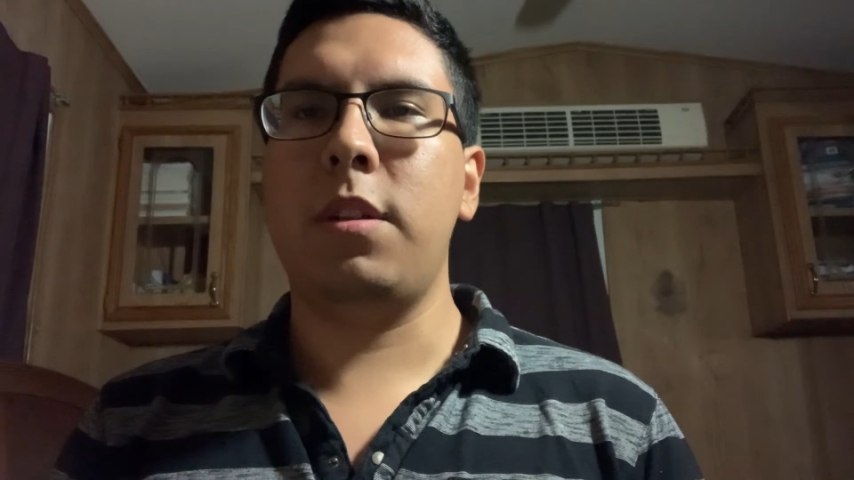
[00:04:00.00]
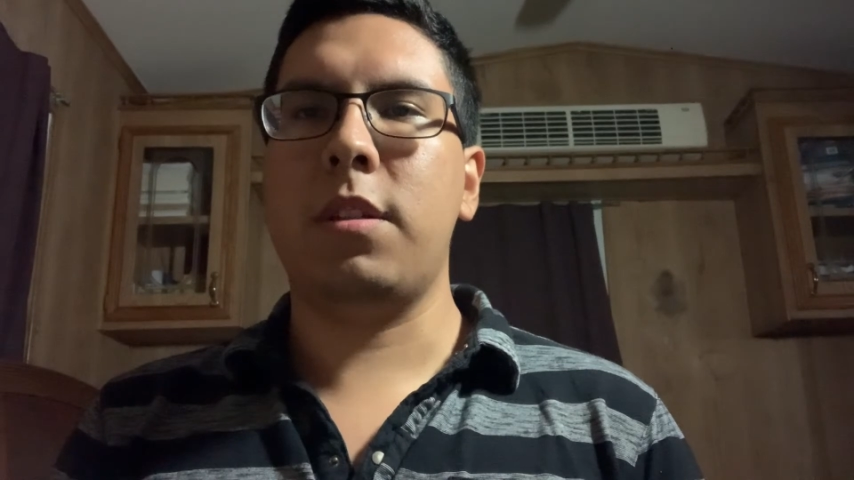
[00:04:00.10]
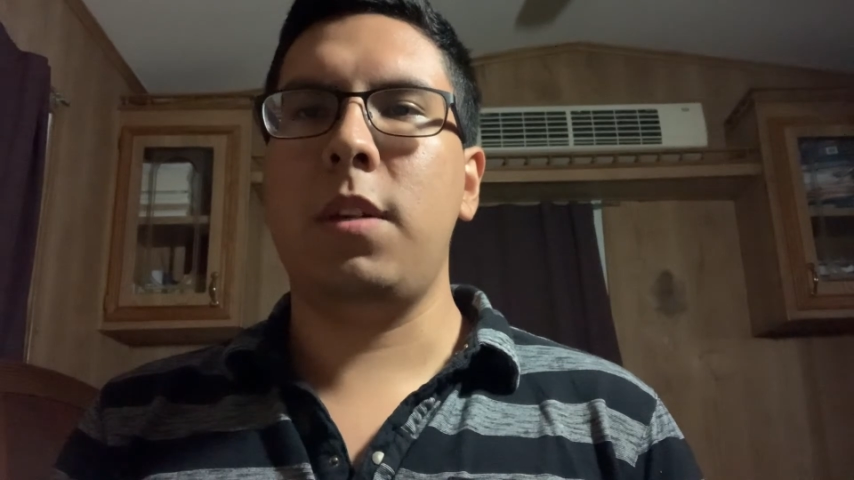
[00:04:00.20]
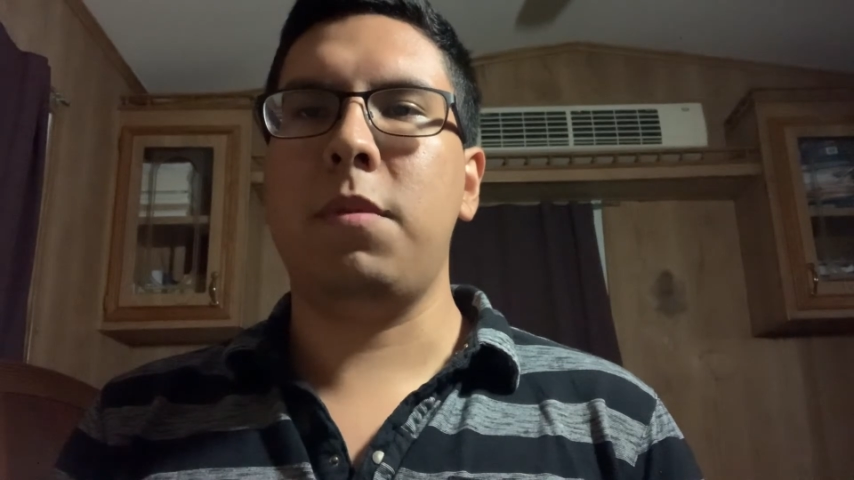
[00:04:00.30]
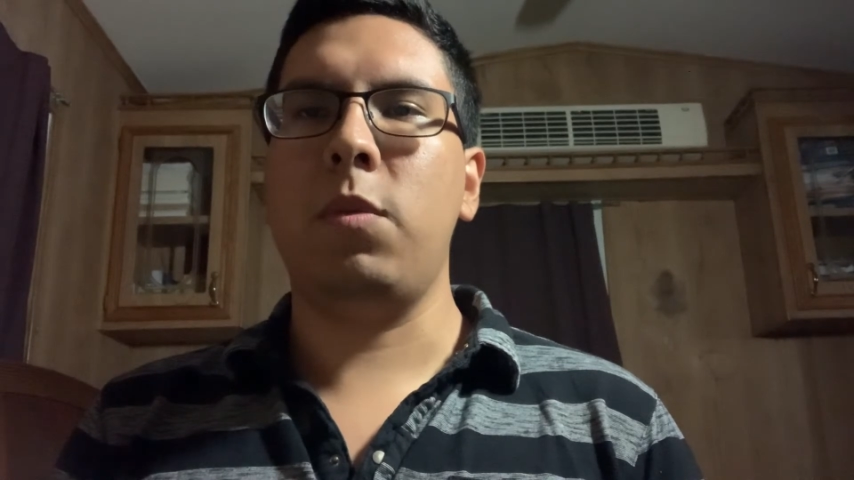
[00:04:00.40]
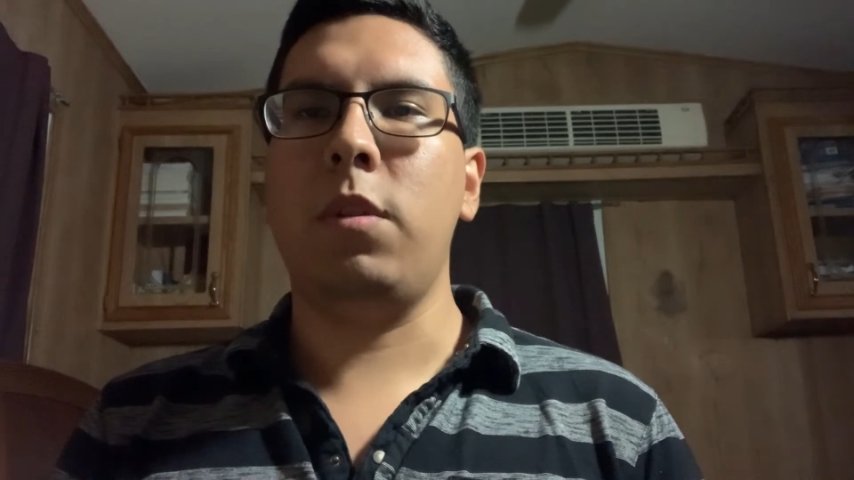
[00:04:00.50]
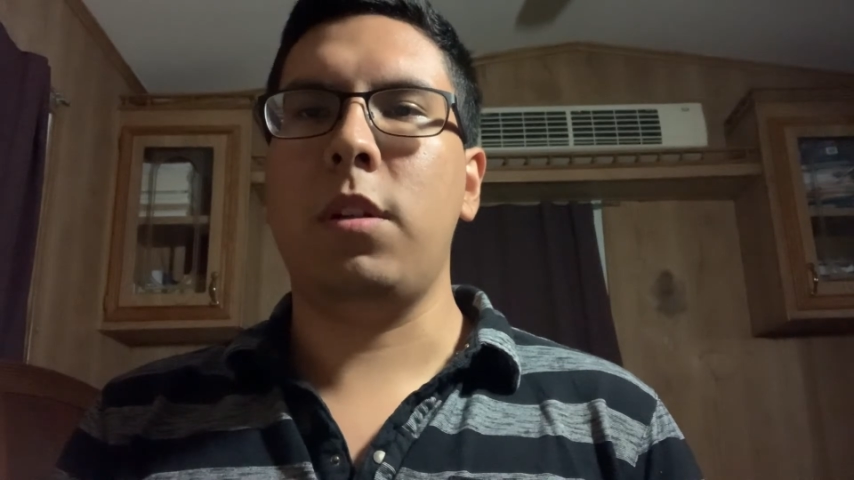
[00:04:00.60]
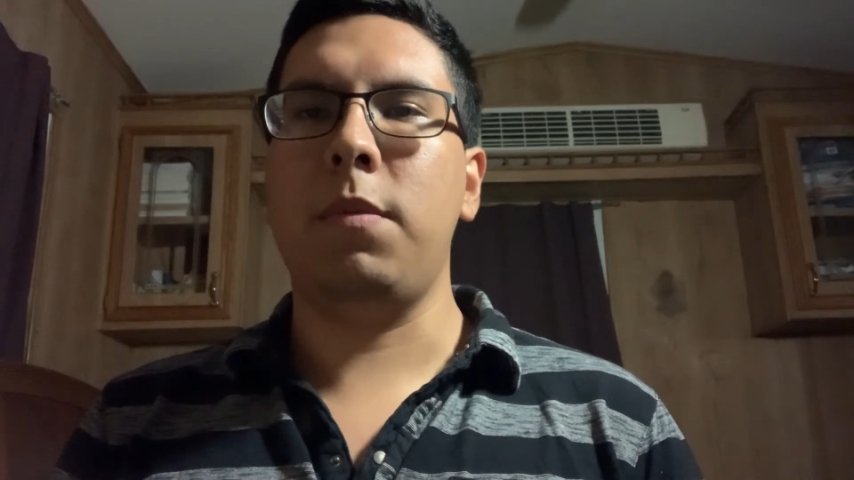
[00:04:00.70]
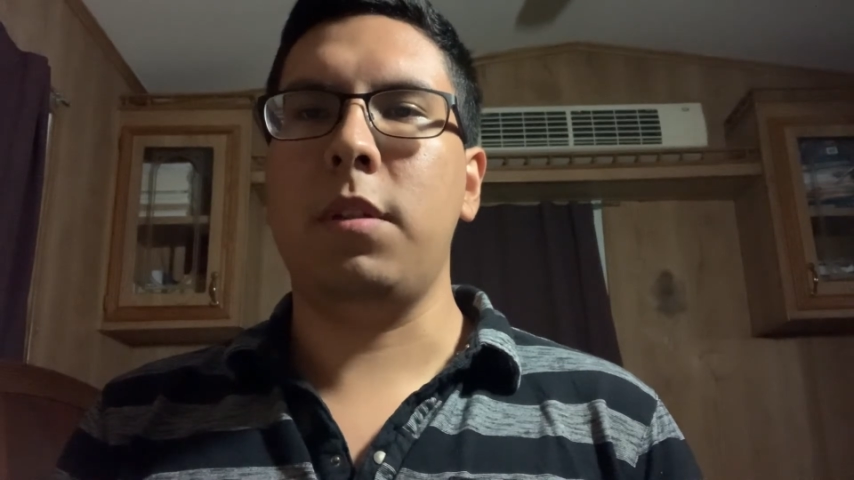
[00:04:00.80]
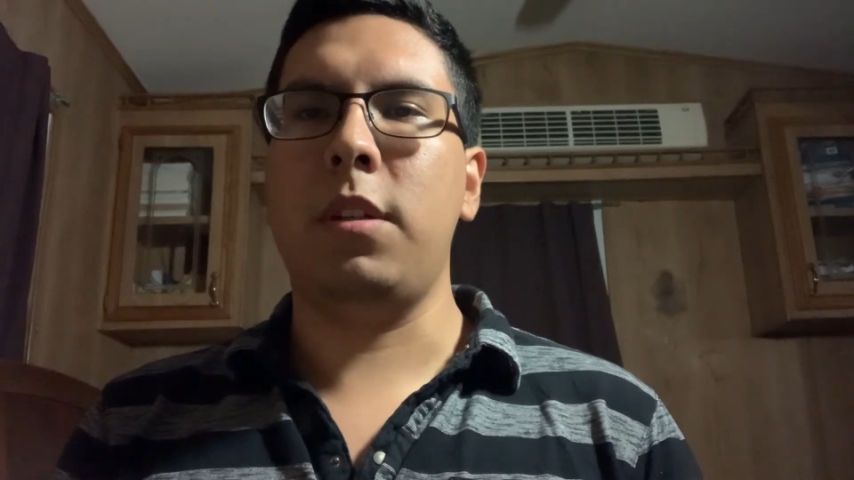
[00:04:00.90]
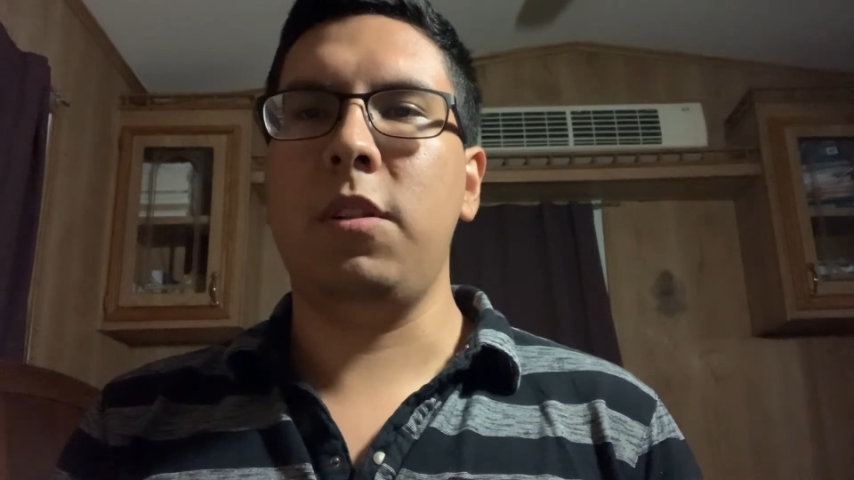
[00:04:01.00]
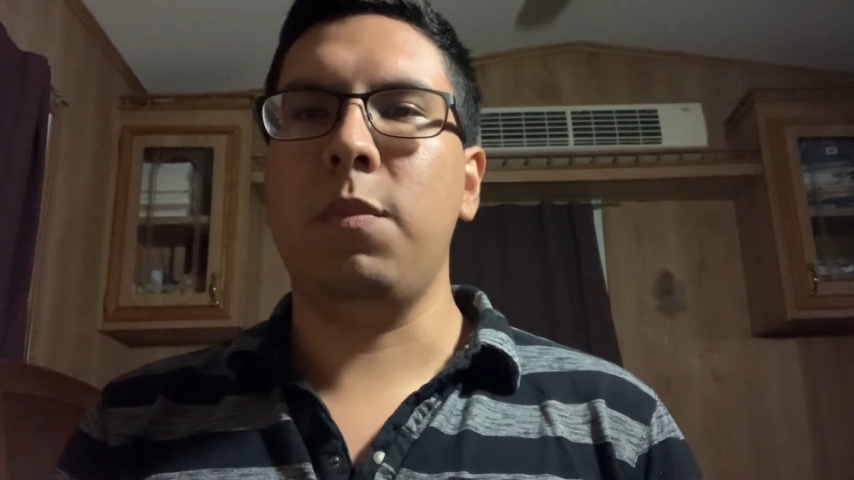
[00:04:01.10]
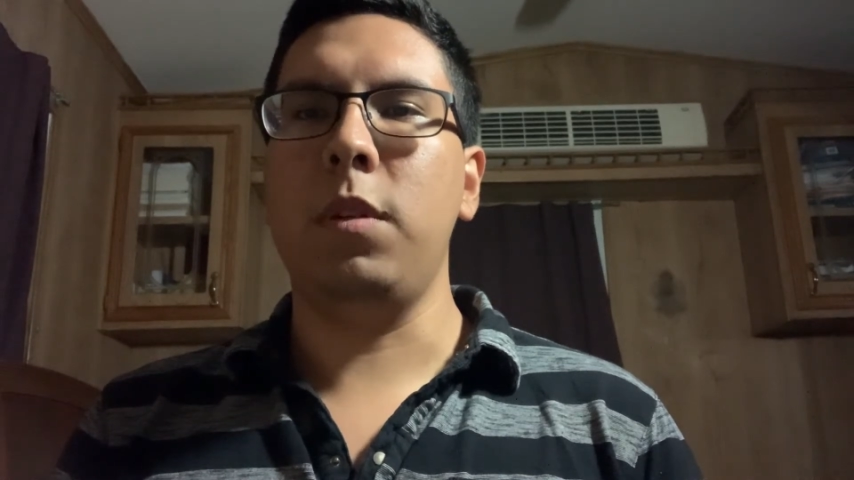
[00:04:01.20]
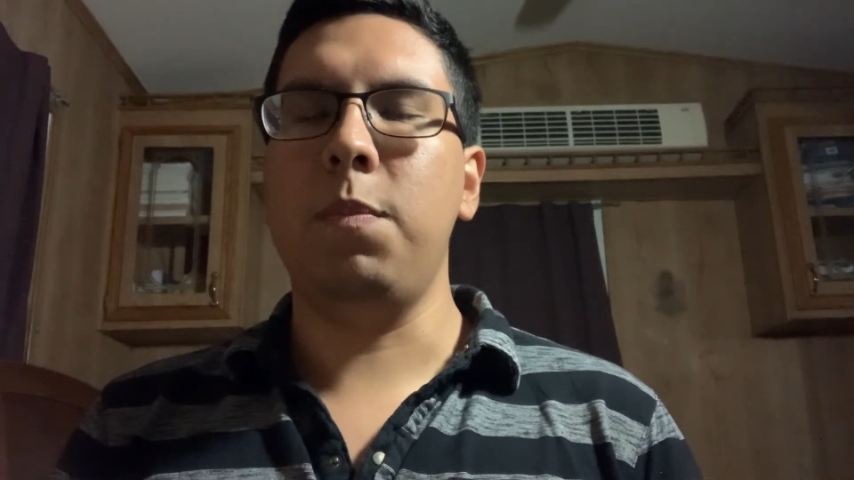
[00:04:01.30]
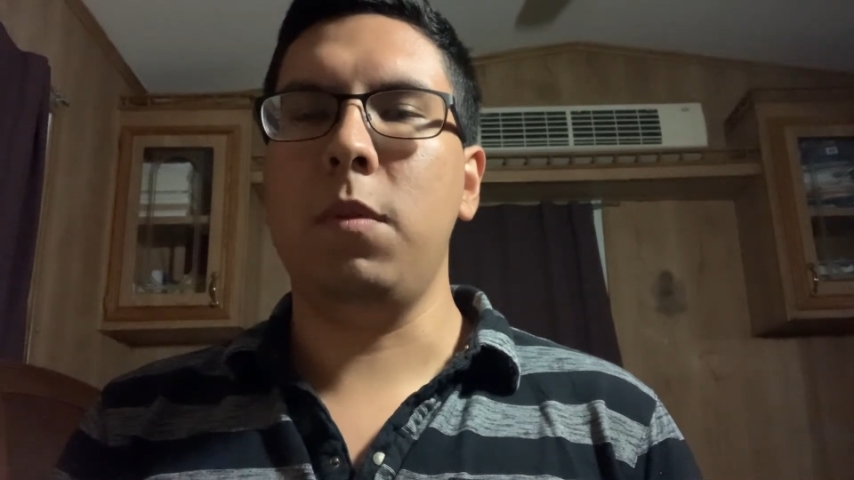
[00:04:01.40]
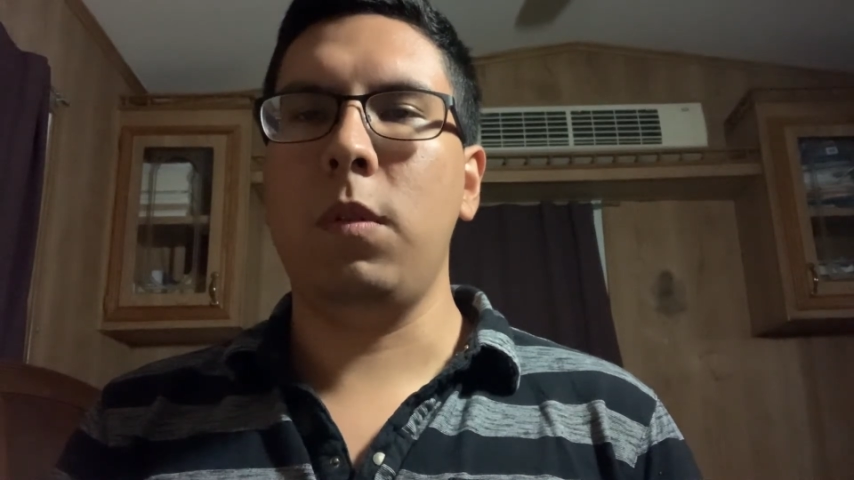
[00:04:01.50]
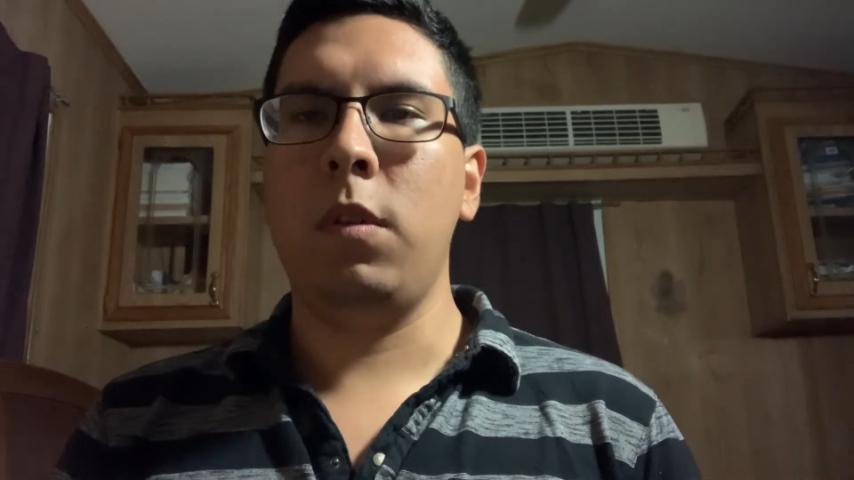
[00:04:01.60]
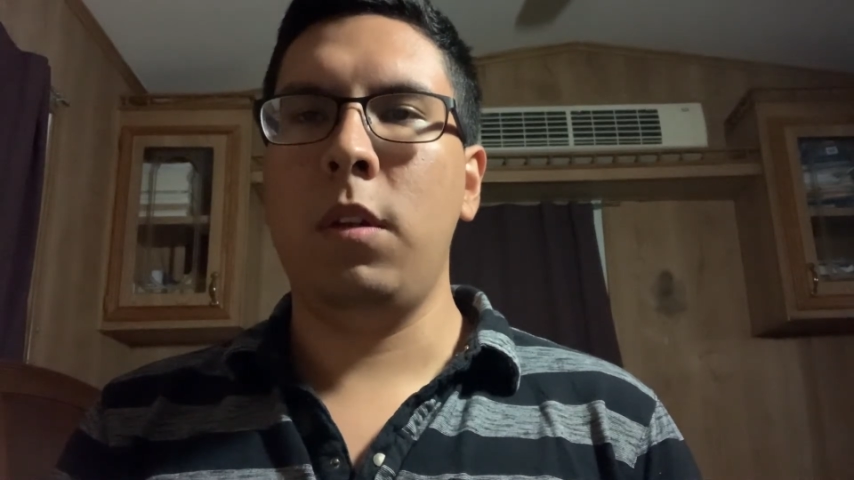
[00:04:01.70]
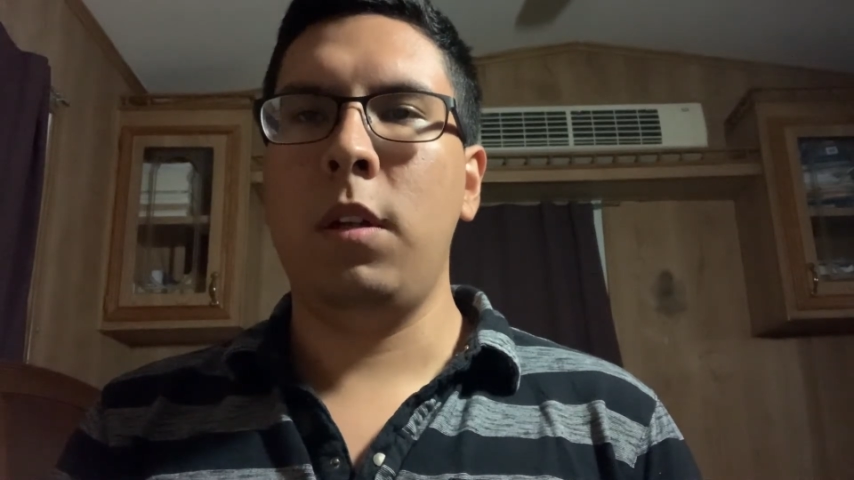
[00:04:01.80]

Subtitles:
exception when it comes to killing people.